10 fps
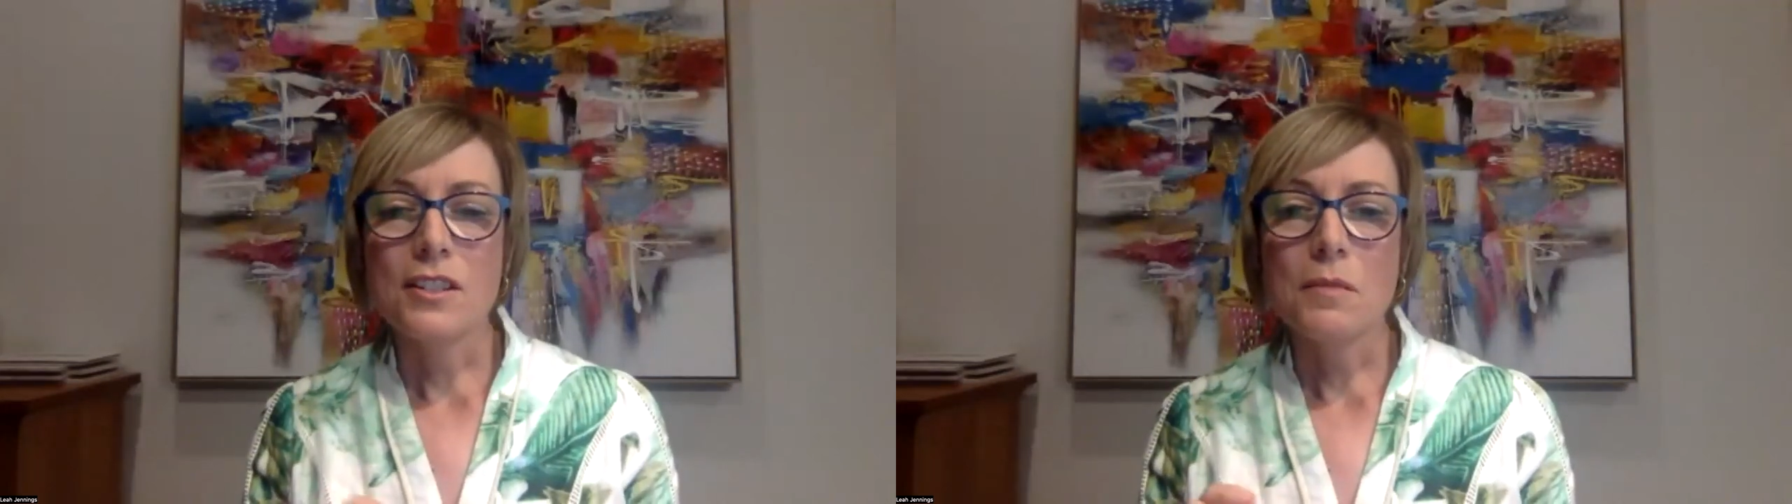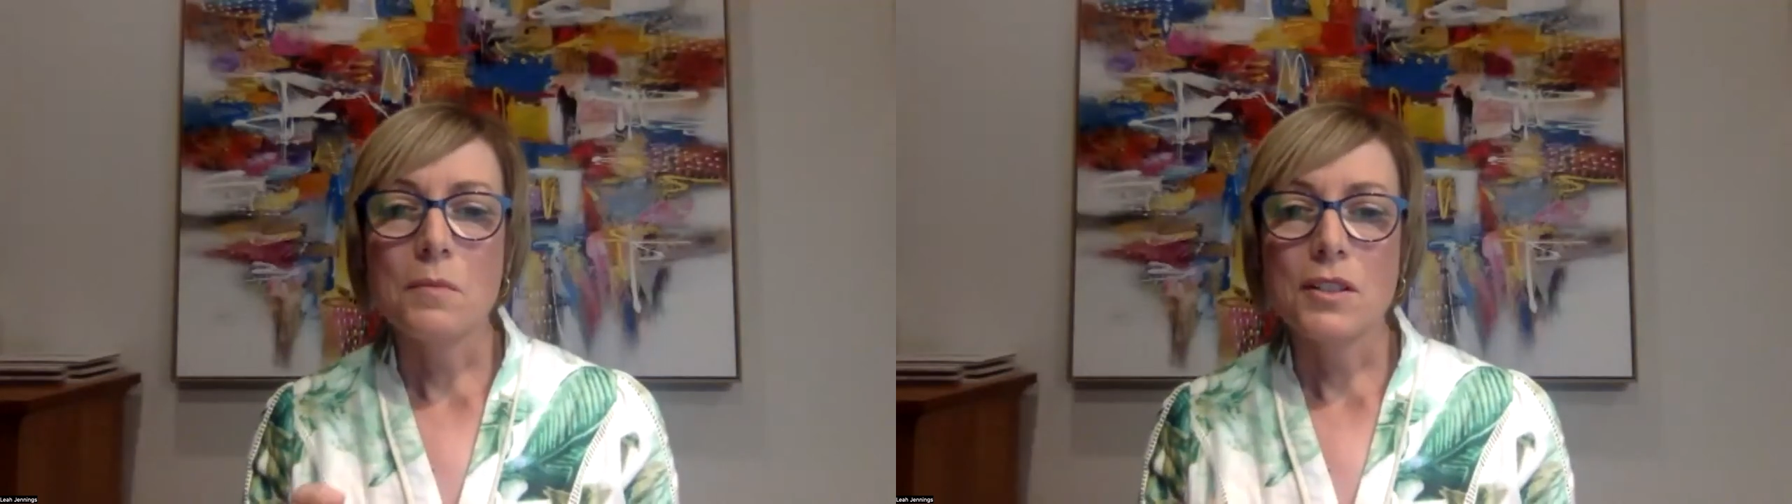
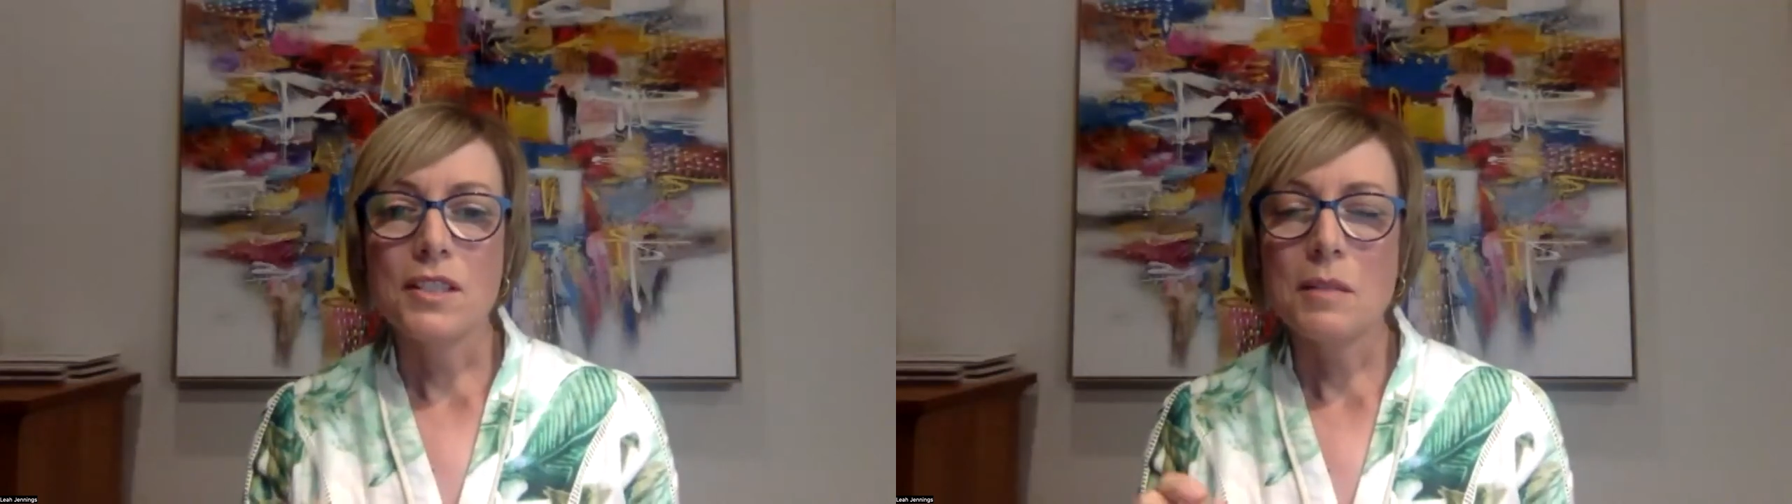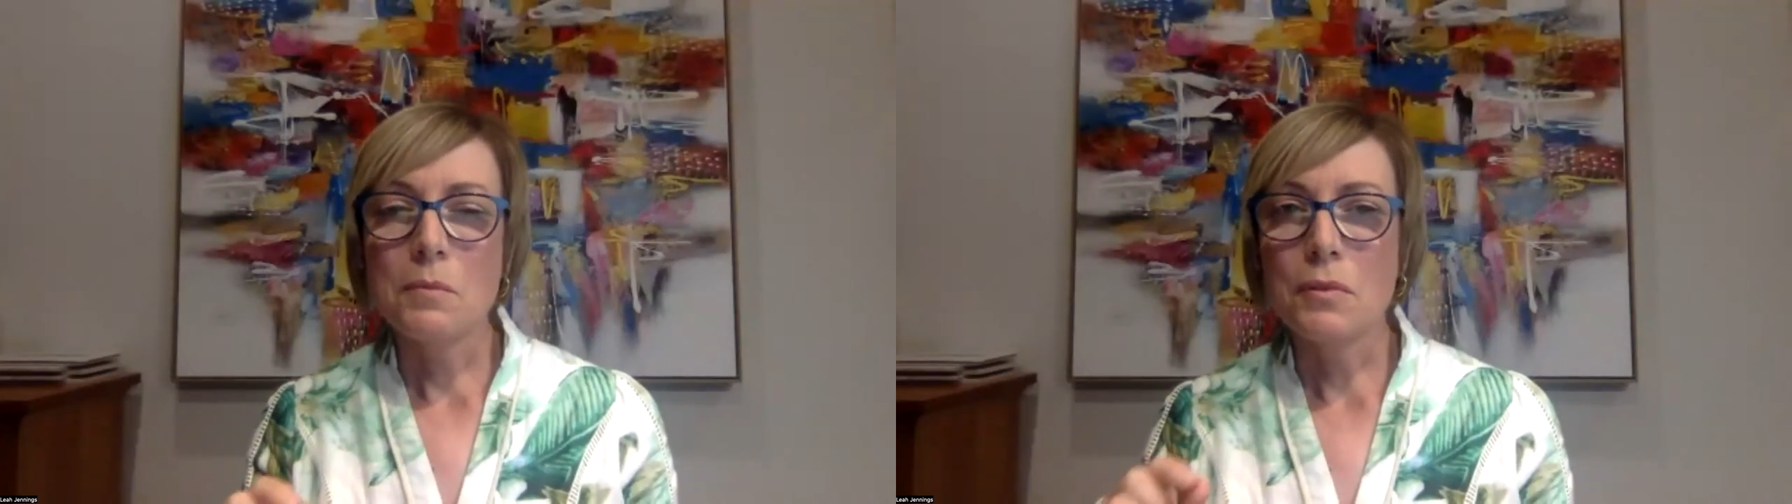So the
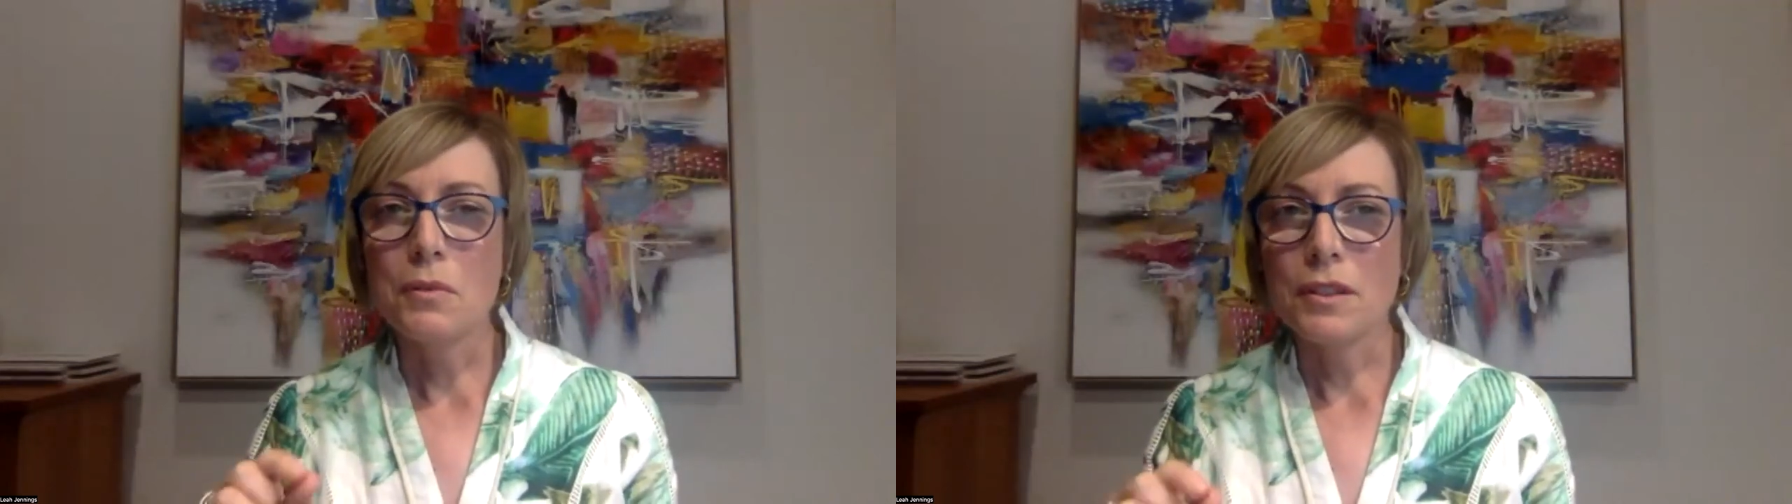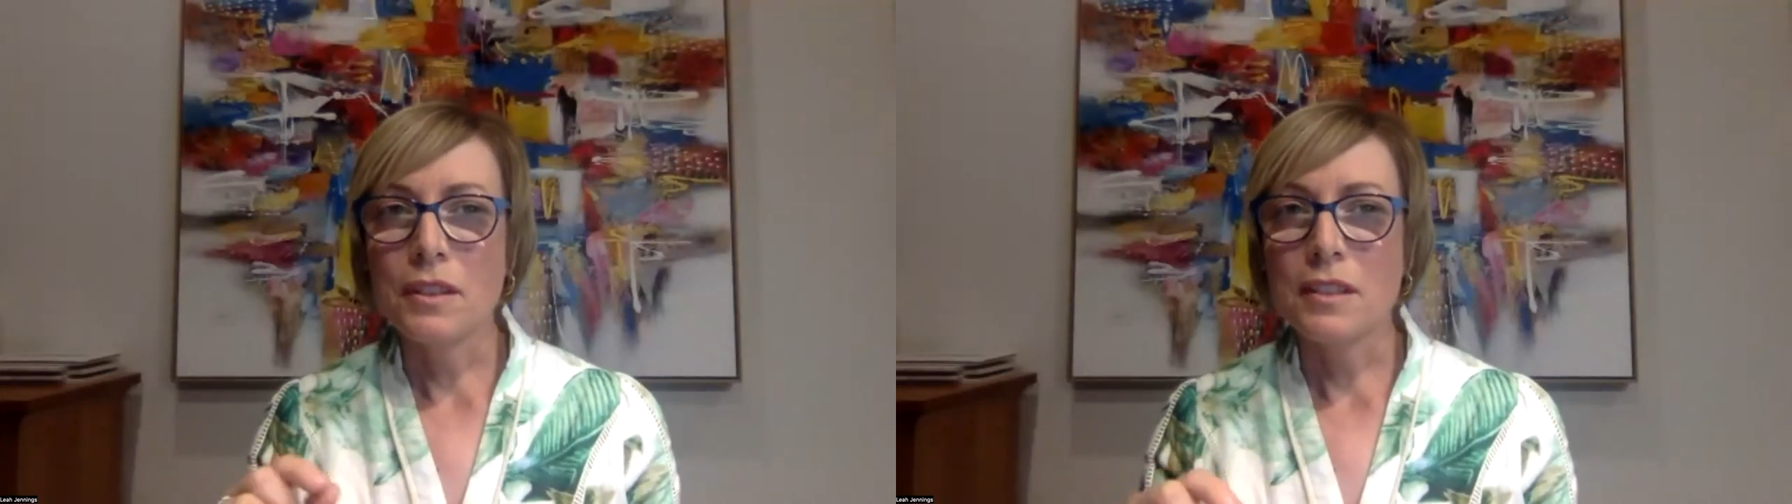most
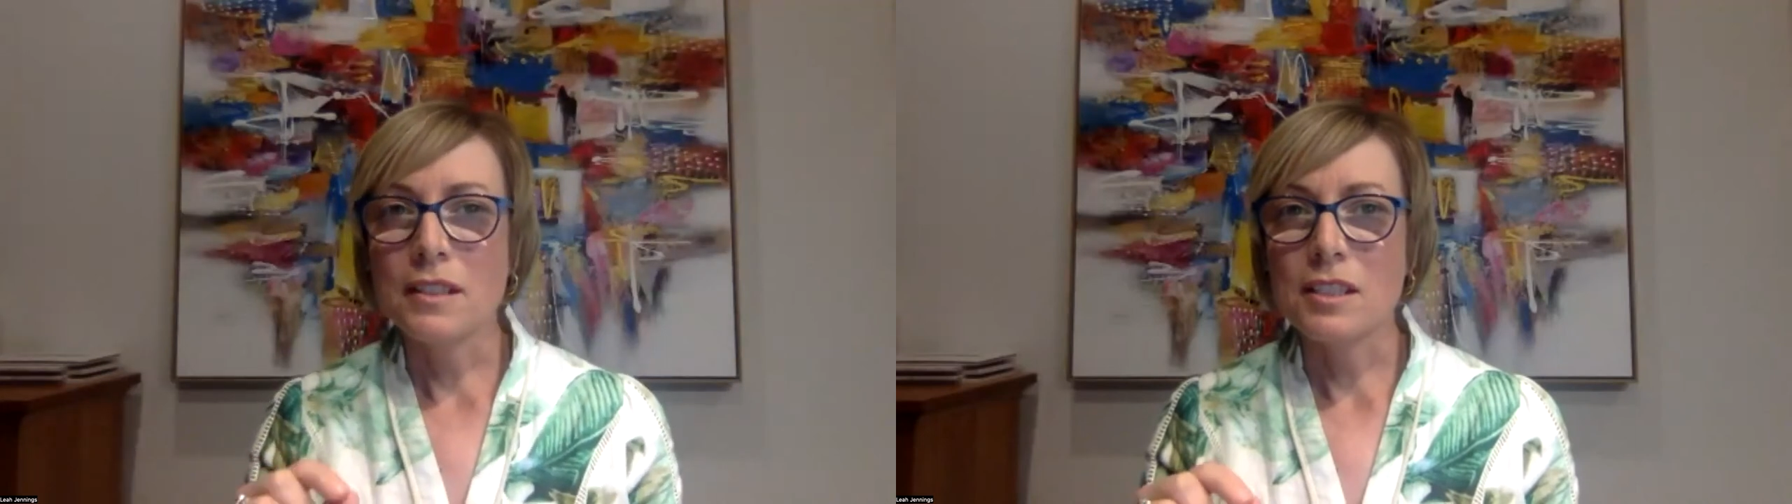important thing